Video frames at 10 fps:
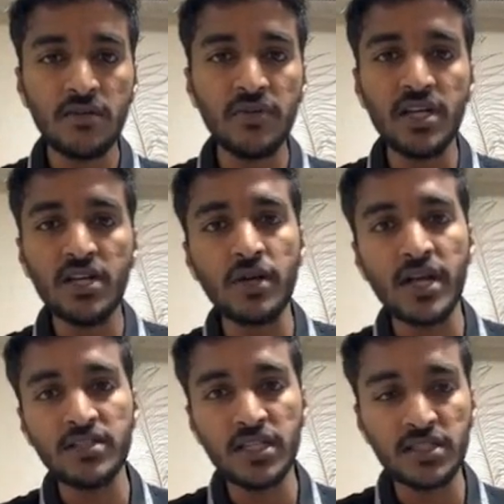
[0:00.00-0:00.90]
We need to
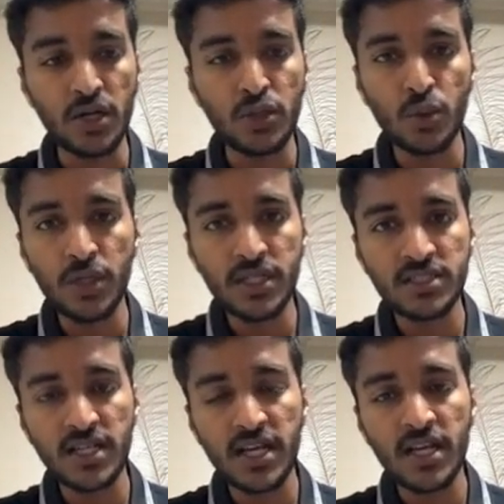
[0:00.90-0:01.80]
get the 2D
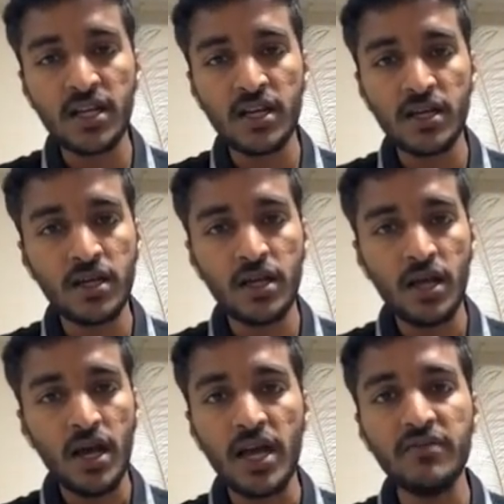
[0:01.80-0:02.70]
design,
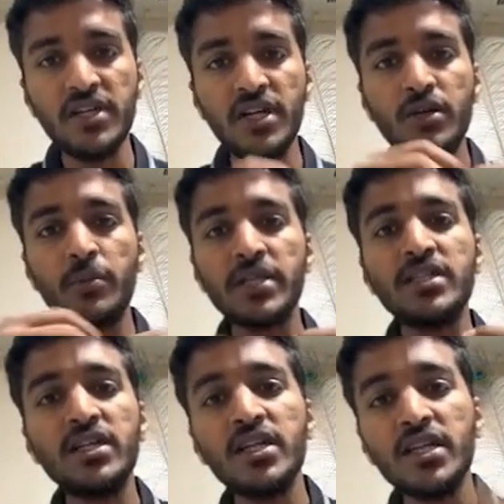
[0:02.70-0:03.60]
and we need to
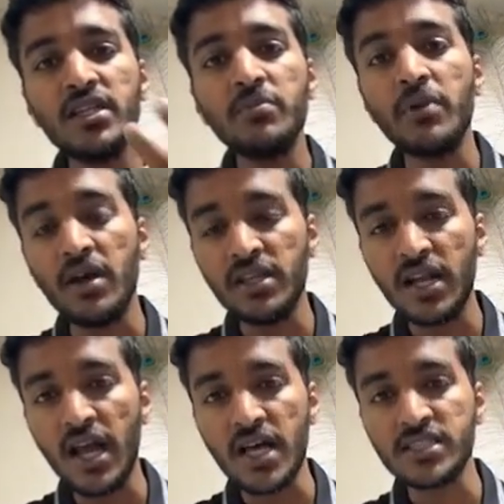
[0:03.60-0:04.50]
present it in
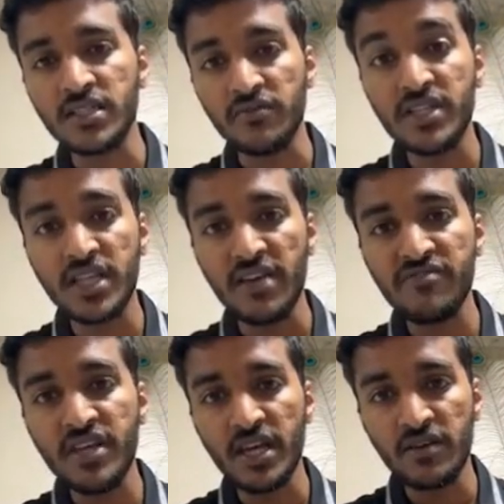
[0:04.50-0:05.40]
the last with
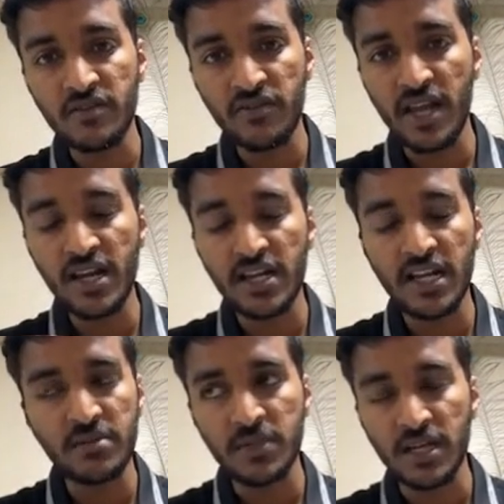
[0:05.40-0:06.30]
FEA finite
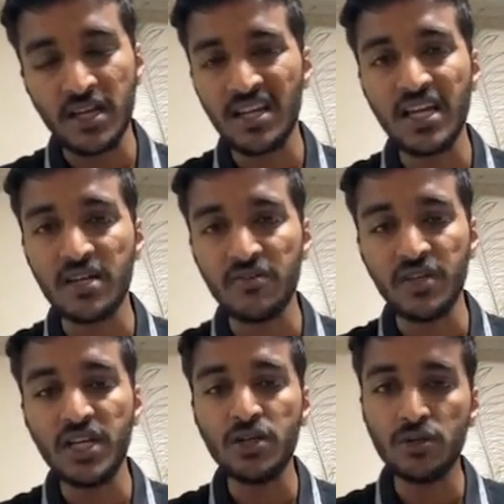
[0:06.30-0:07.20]
element. Like
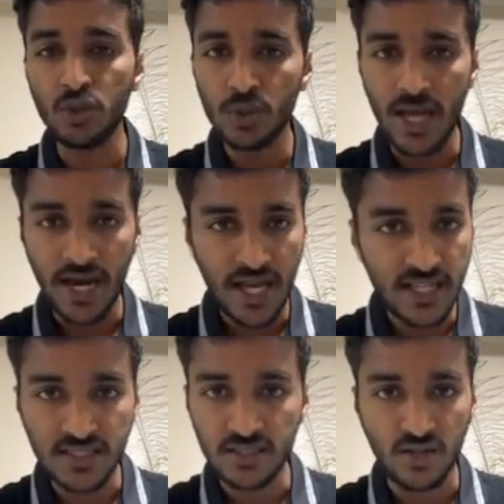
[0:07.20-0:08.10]
we need to do the
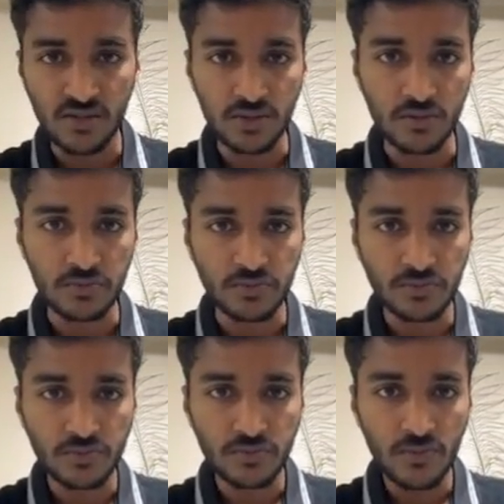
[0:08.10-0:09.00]
analysis also.
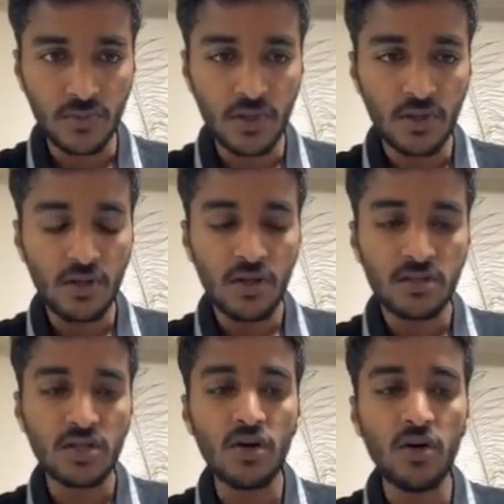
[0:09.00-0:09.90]

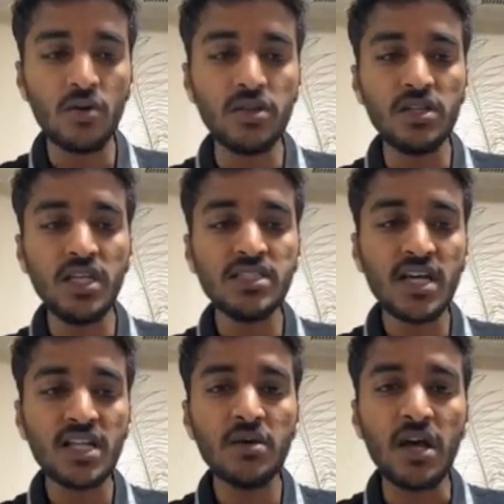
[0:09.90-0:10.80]
So these
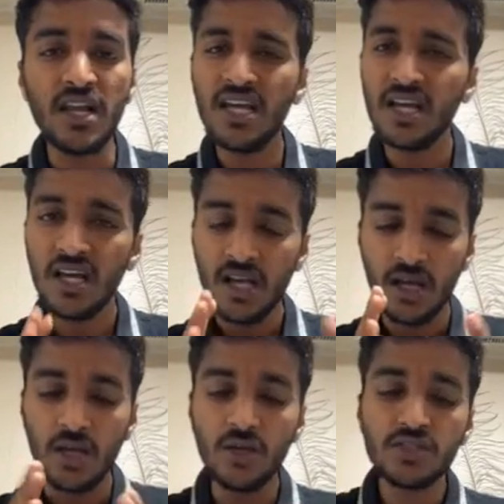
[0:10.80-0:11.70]
are the like
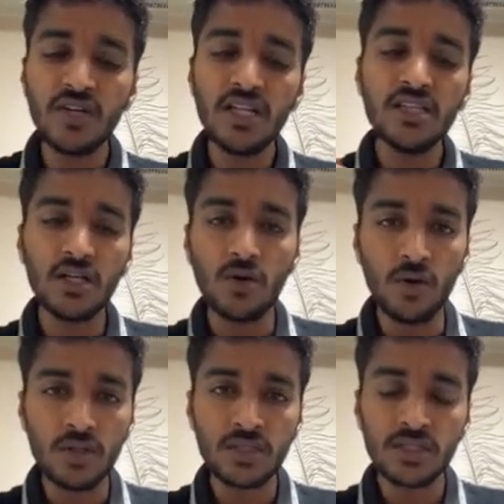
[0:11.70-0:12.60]
usually the
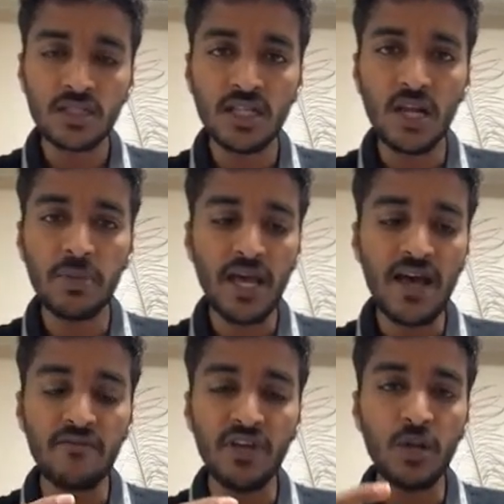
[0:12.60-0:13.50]
course we'll be
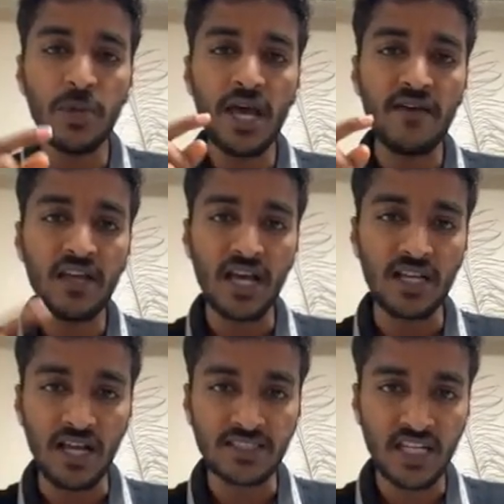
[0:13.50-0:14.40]
having
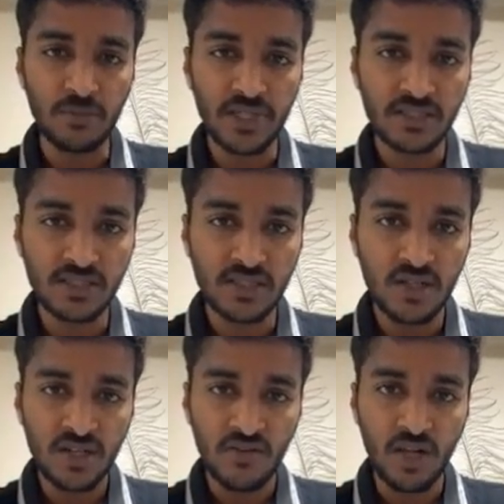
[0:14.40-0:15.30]
assignments,
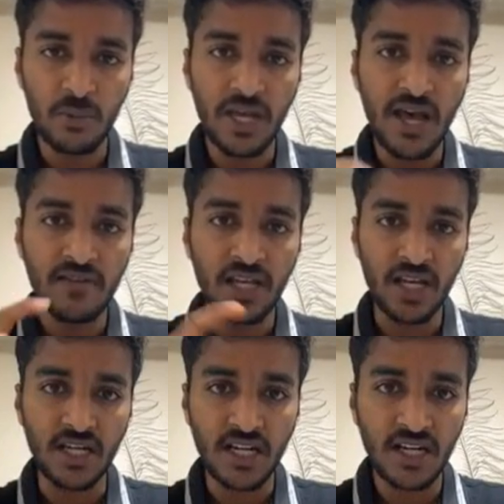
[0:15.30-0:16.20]
we'll be having
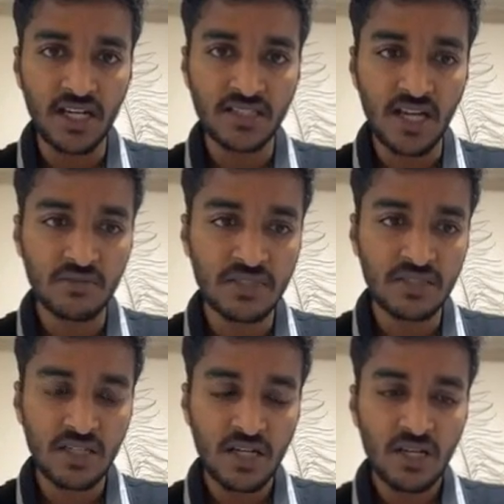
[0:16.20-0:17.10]
internal
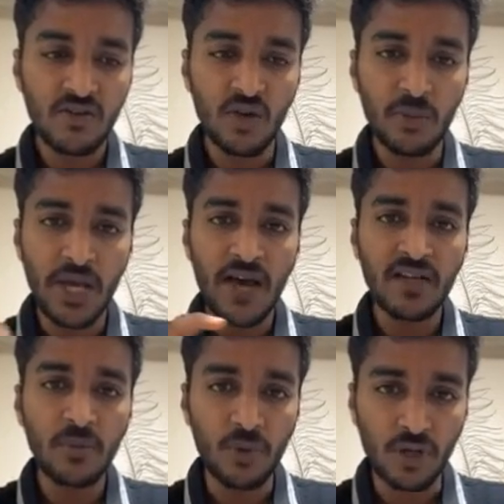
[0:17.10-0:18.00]
exams, we'll be
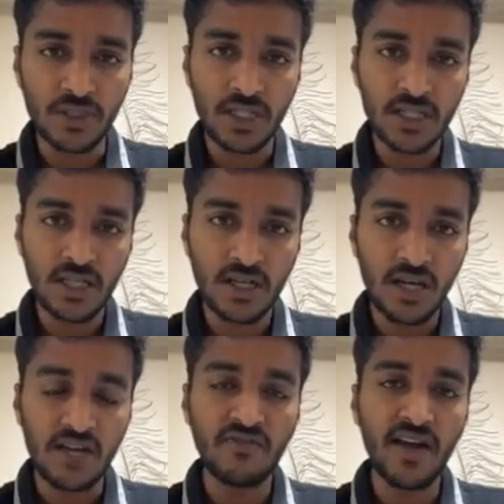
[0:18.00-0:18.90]
having a project,
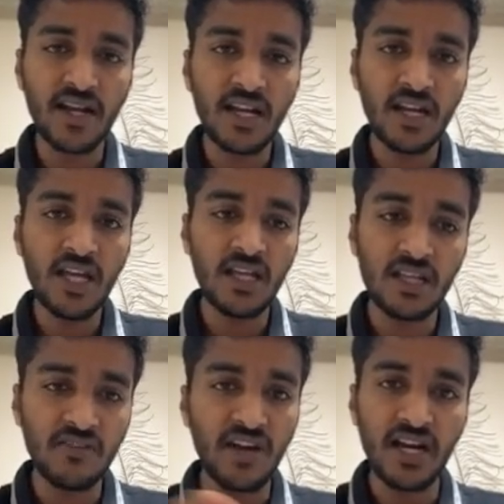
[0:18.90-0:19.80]
and finally
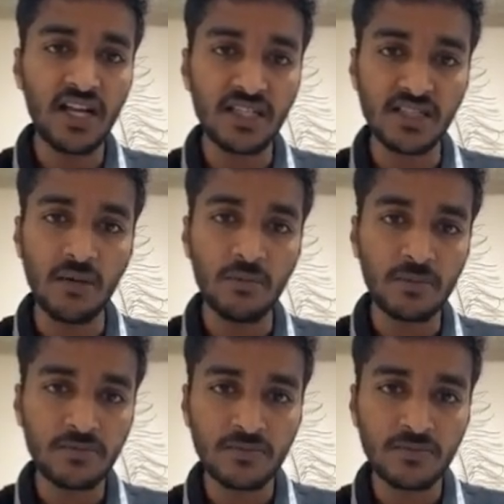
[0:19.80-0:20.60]
the final exam.